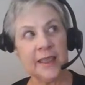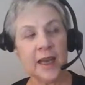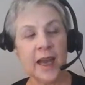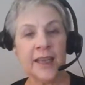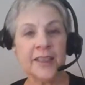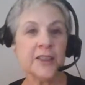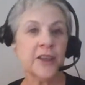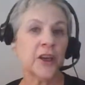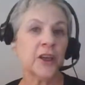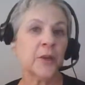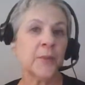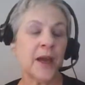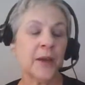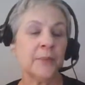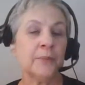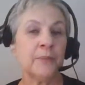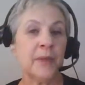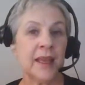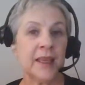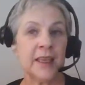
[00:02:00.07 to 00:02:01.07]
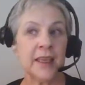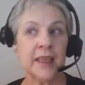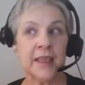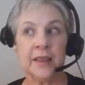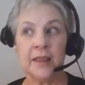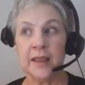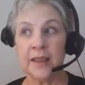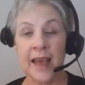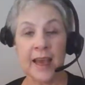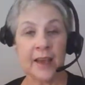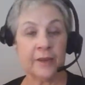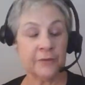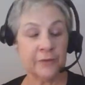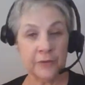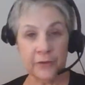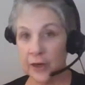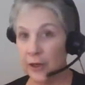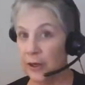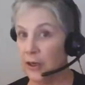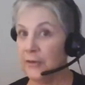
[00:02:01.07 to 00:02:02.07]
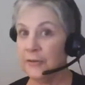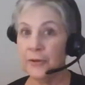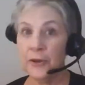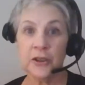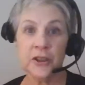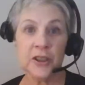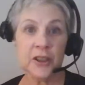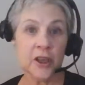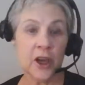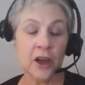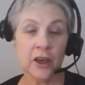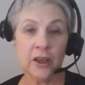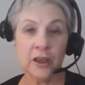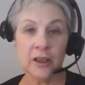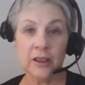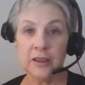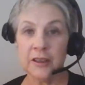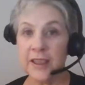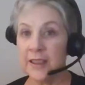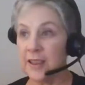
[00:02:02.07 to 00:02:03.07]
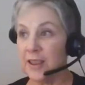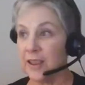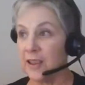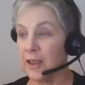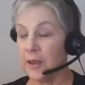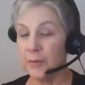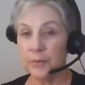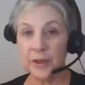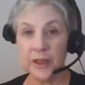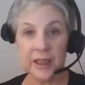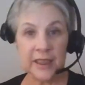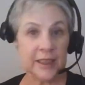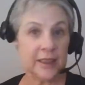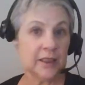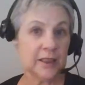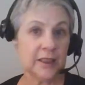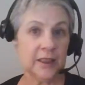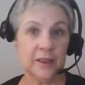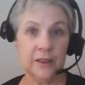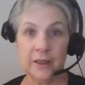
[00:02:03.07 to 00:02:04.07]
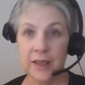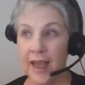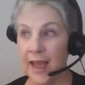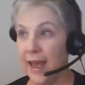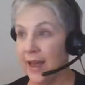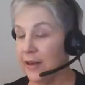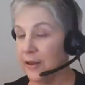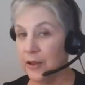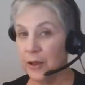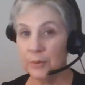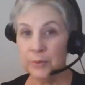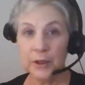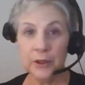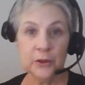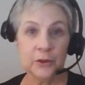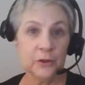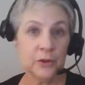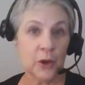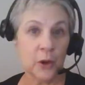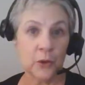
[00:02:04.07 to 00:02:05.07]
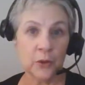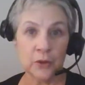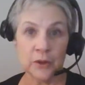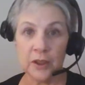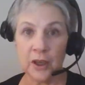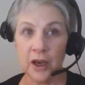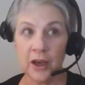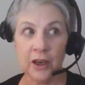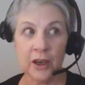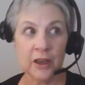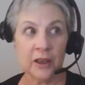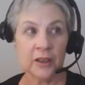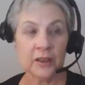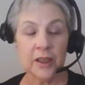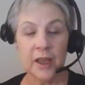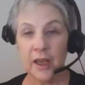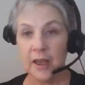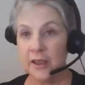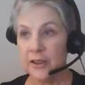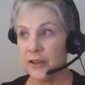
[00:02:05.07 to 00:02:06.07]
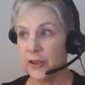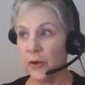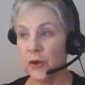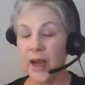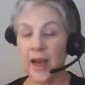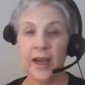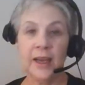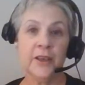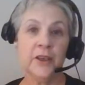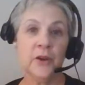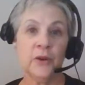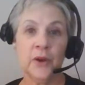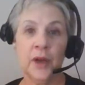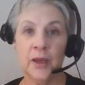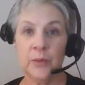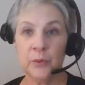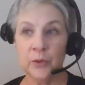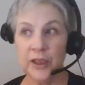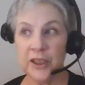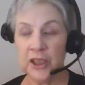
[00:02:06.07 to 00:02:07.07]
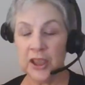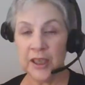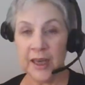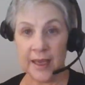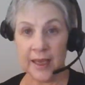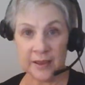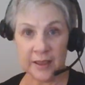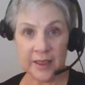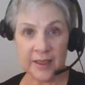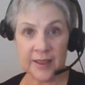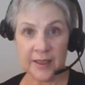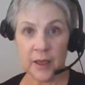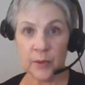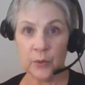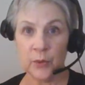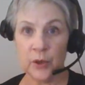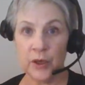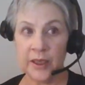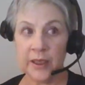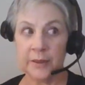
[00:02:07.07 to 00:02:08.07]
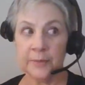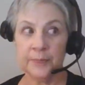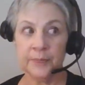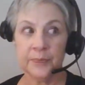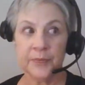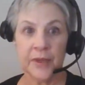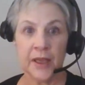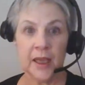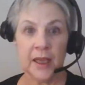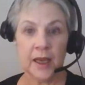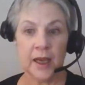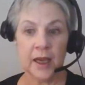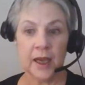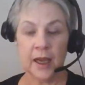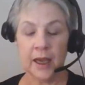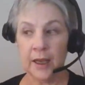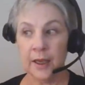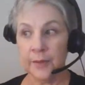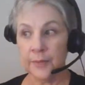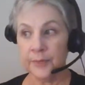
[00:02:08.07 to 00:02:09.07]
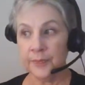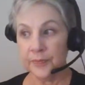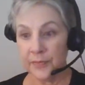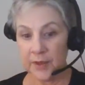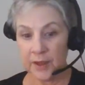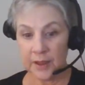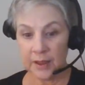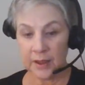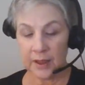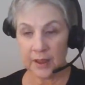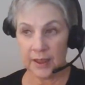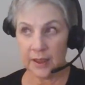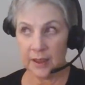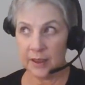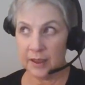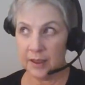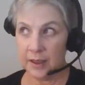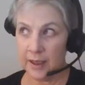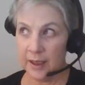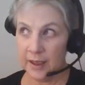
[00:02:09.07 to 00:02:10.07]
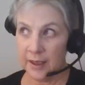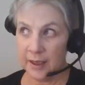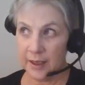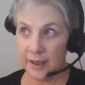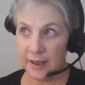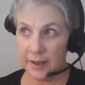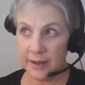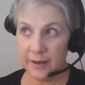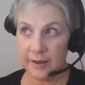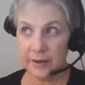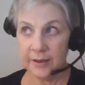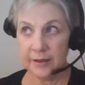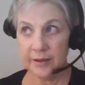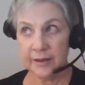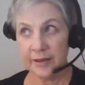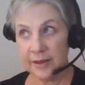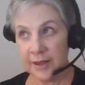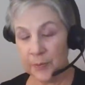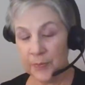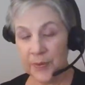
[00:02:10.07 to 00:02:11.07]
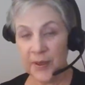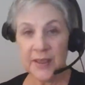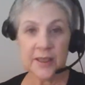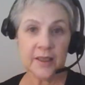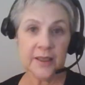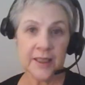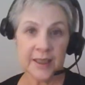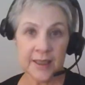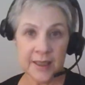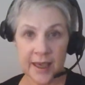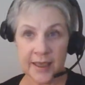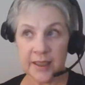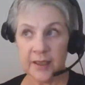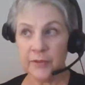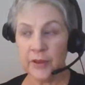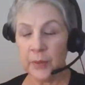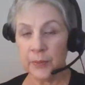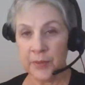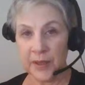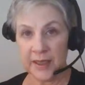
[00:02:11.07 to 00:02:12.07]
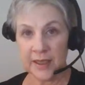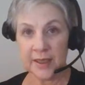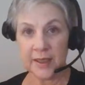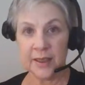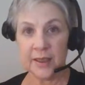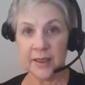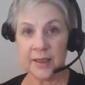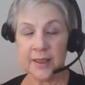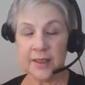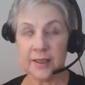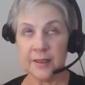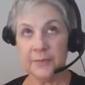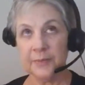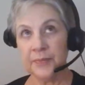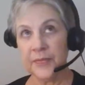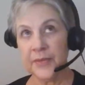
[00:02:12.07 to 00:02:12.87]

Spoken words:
I talk about making that very first call. It's a completely out of the blue cold call. So I know I'm reaching out to someone. Um, it depends on the size of the business.